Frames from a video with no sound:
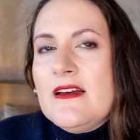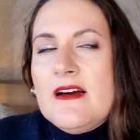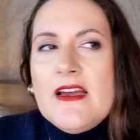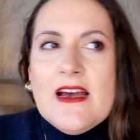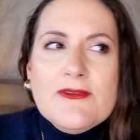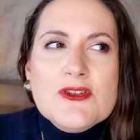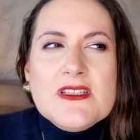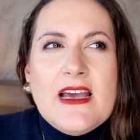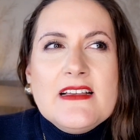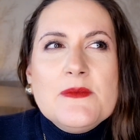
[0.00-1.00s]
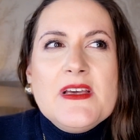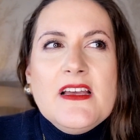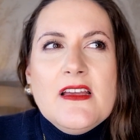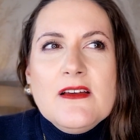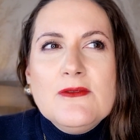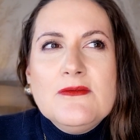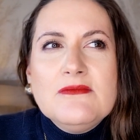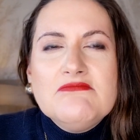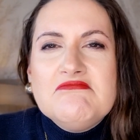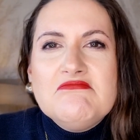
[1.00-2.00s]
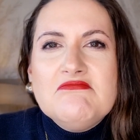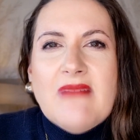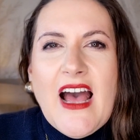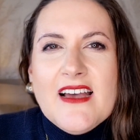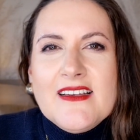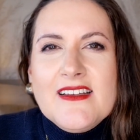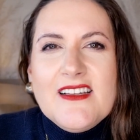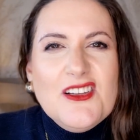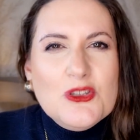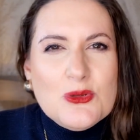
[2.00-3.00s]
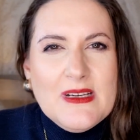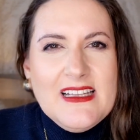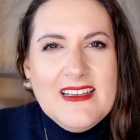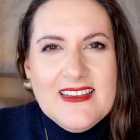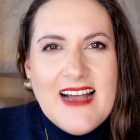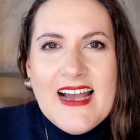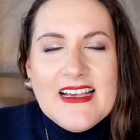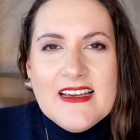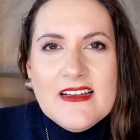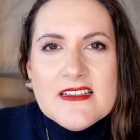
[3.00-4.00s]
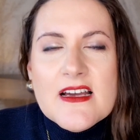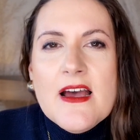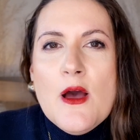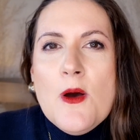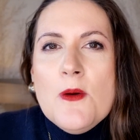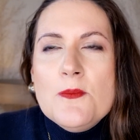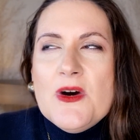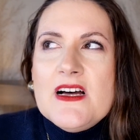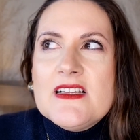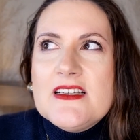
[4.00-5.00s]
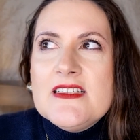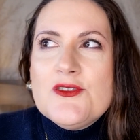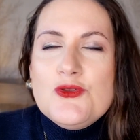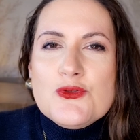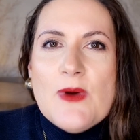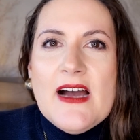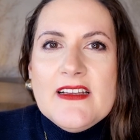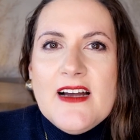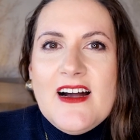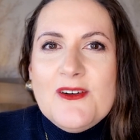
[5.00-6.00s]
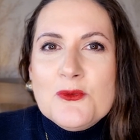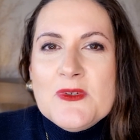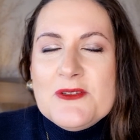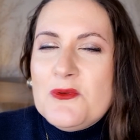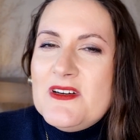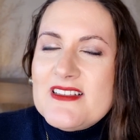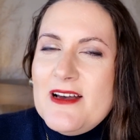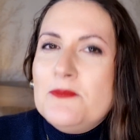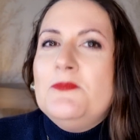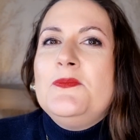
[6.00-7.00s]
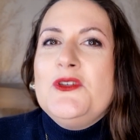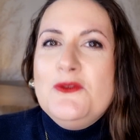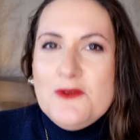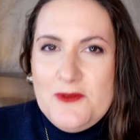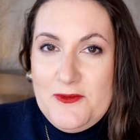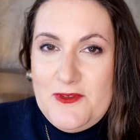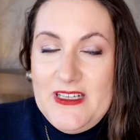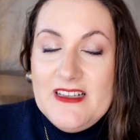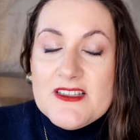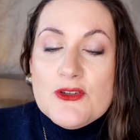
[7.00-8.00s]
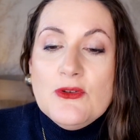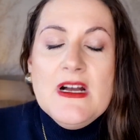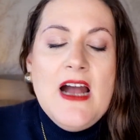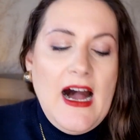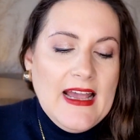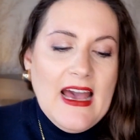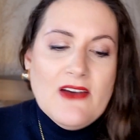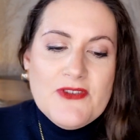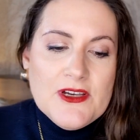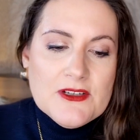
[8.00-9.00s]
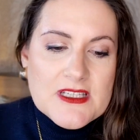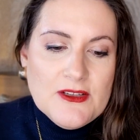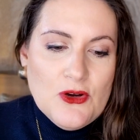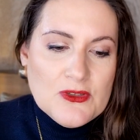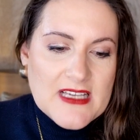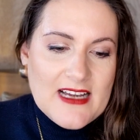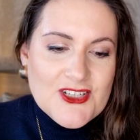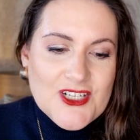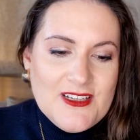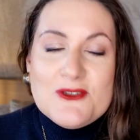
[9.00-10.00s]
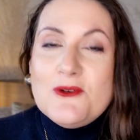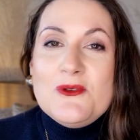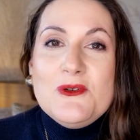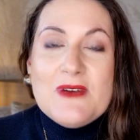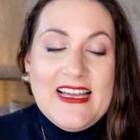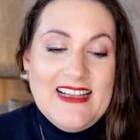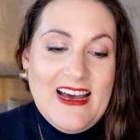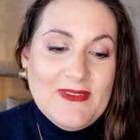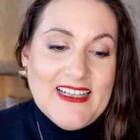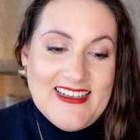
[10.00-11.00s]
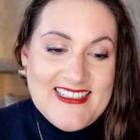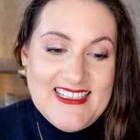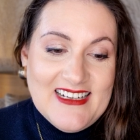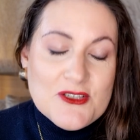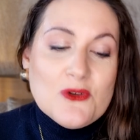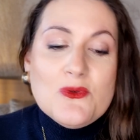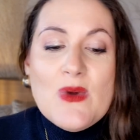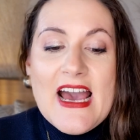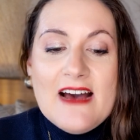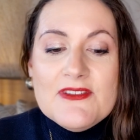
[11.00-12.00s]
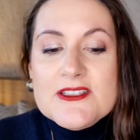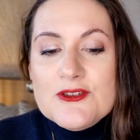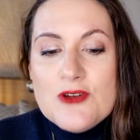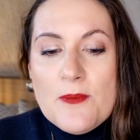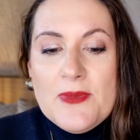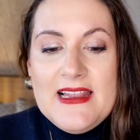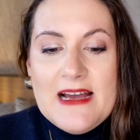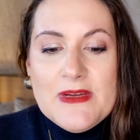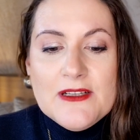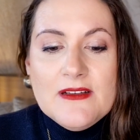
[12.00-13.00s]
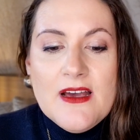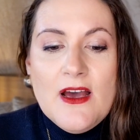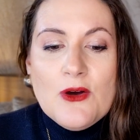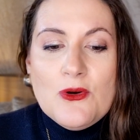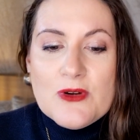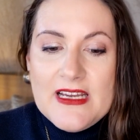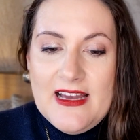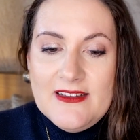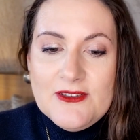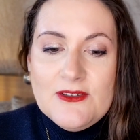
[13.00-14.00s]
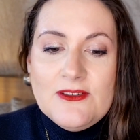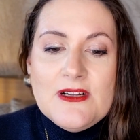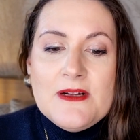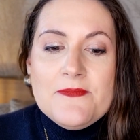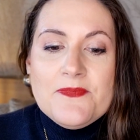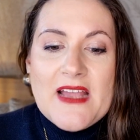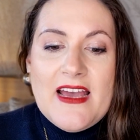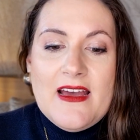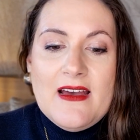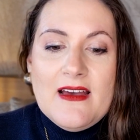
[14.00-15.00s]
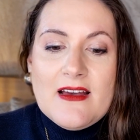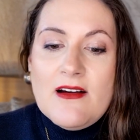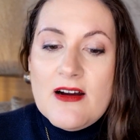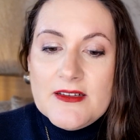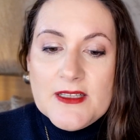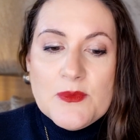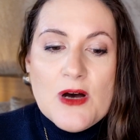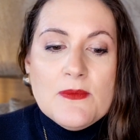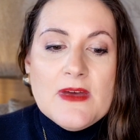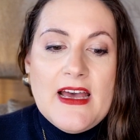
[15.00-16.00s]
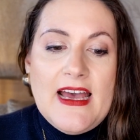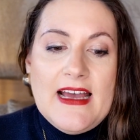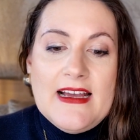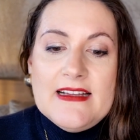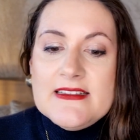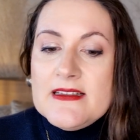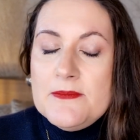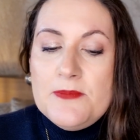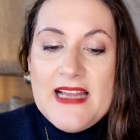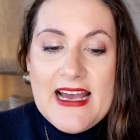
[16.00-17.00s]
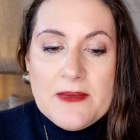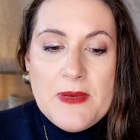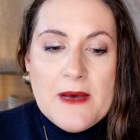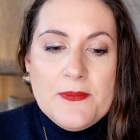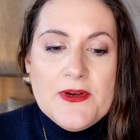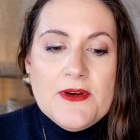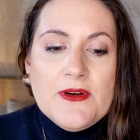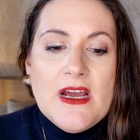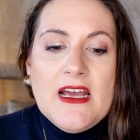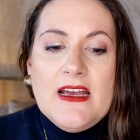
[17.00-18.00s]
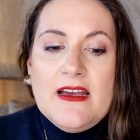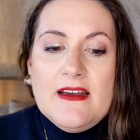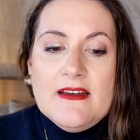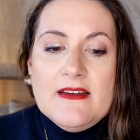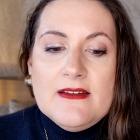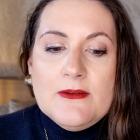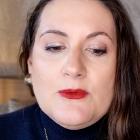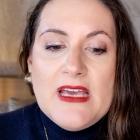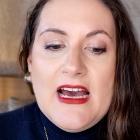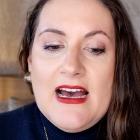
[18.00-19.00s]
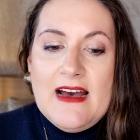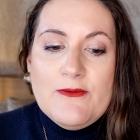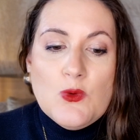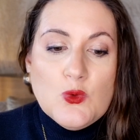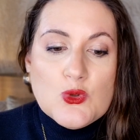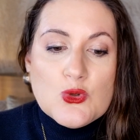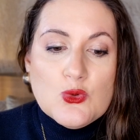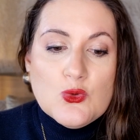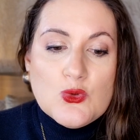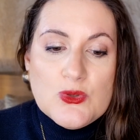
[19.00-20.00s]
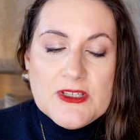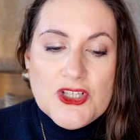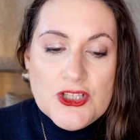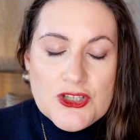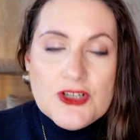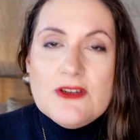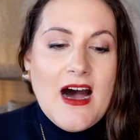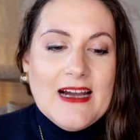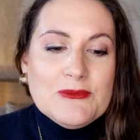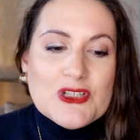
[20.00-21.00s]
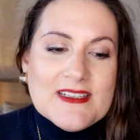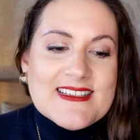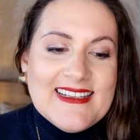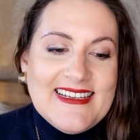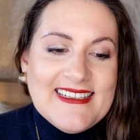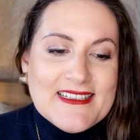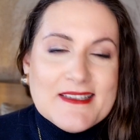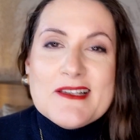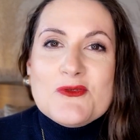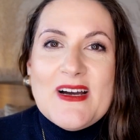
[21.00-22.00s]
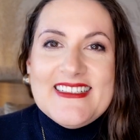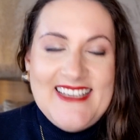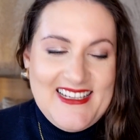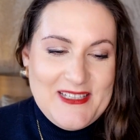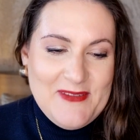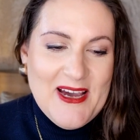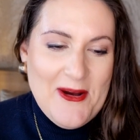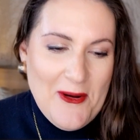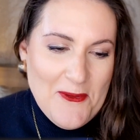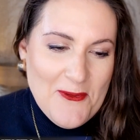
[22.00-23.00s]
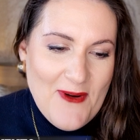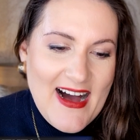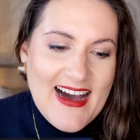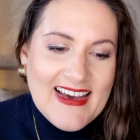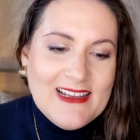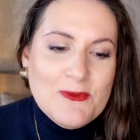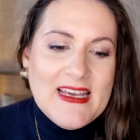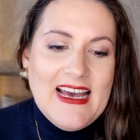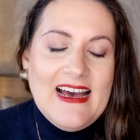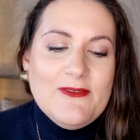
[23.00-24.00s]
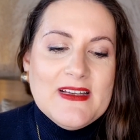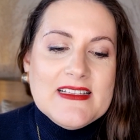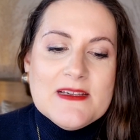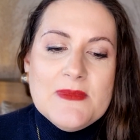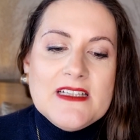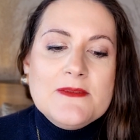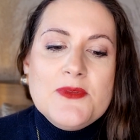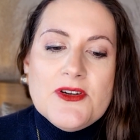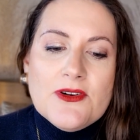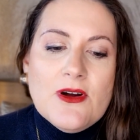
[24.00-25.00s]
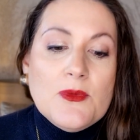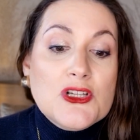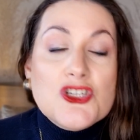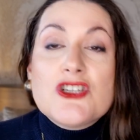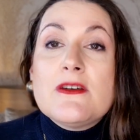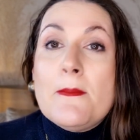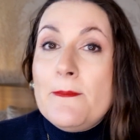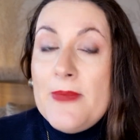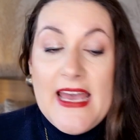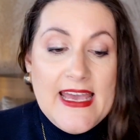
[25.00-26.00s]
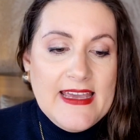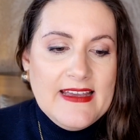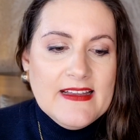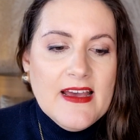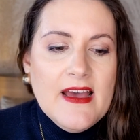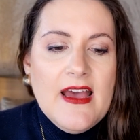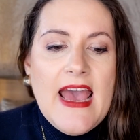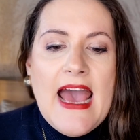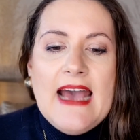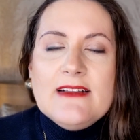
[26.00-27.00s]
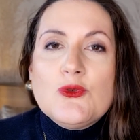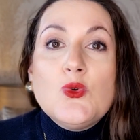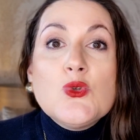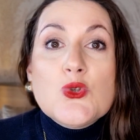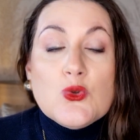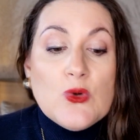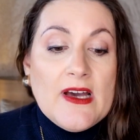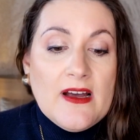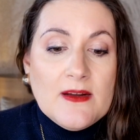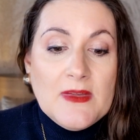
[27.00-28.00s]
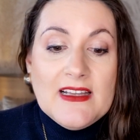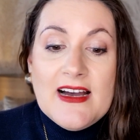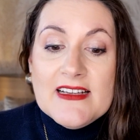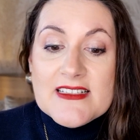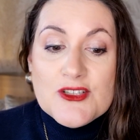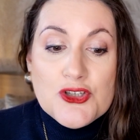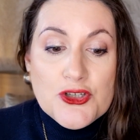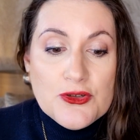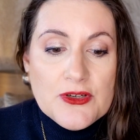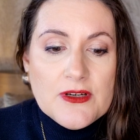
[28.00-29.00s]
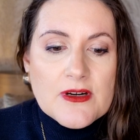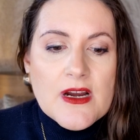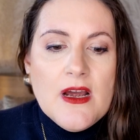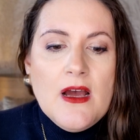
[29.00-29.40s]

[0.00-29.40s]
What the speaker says: I have to say the beginning I didn't really like it, but in the dry down it was a beautiful fragrance. So I have here the notes actually, so you can have an idea. So we have in the top lemon, coriander, cardamom and black pepper. We have also ginger. I'm translating, this is why it takes me a while. We have in the mid bergamot, champagne, champagne and also caramelized sugar.